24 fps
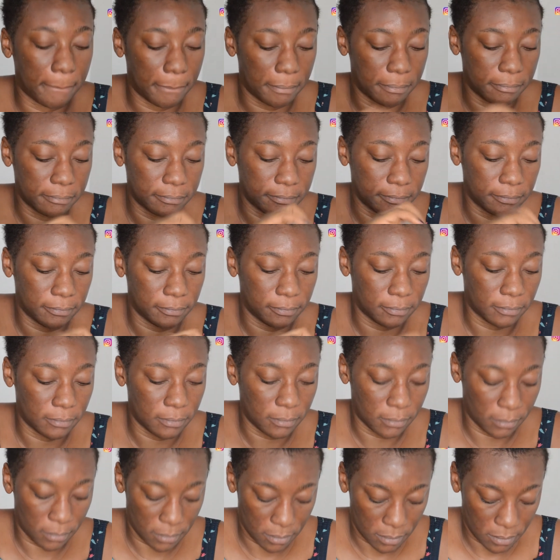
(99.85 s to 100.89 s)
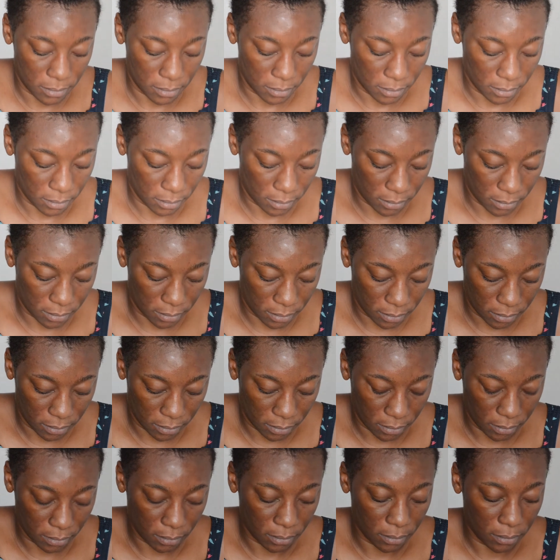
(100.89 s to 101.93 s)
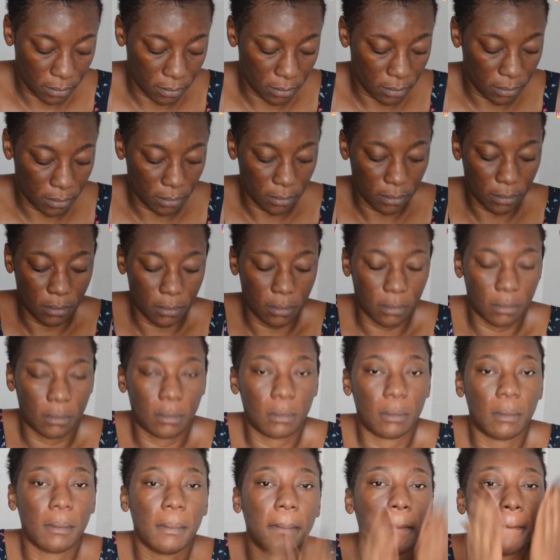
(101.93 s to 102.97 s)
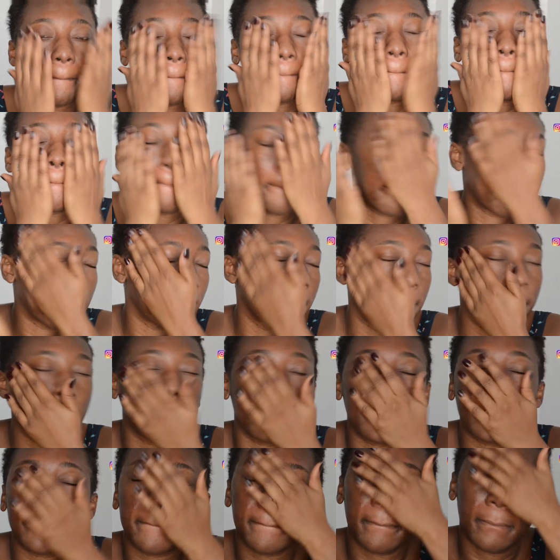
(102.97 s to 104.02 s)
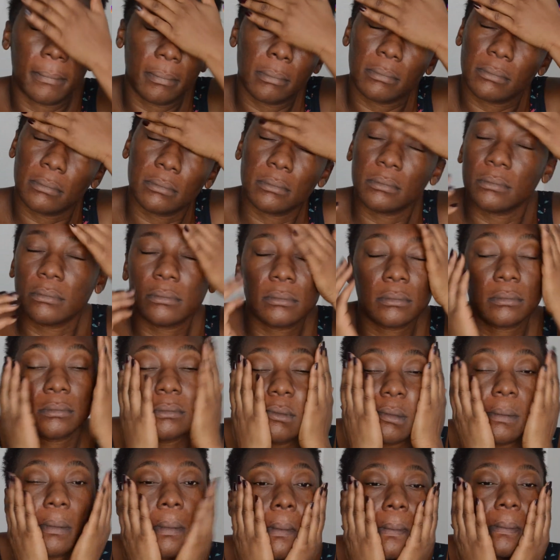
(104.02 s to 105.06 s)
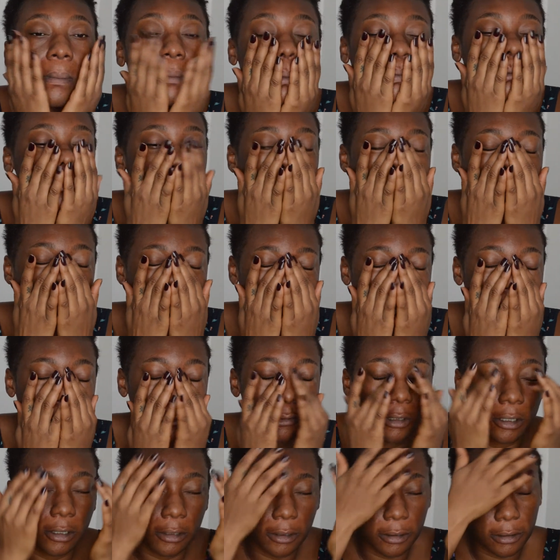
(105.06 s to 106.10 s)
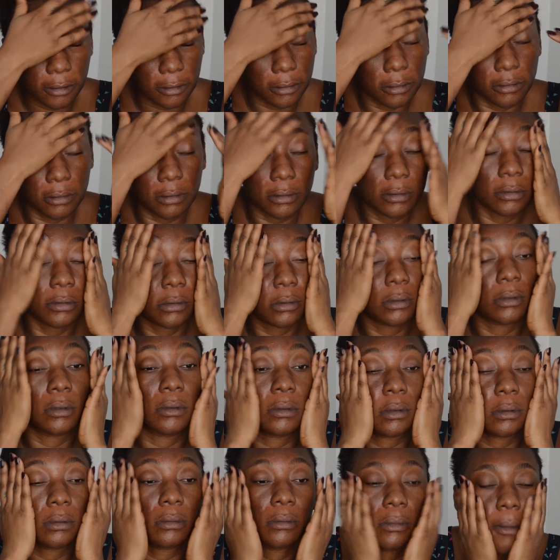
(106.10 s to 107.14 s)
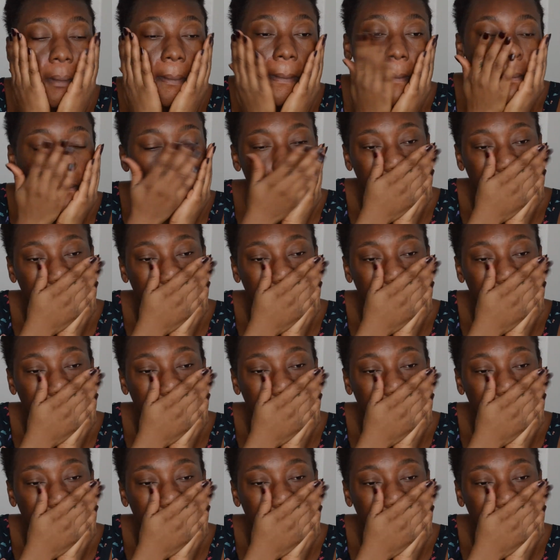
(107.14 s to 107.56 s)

and look much smaller, which I really like. I have oily skin and huge pores, so if you have similar problems to or similar skin type,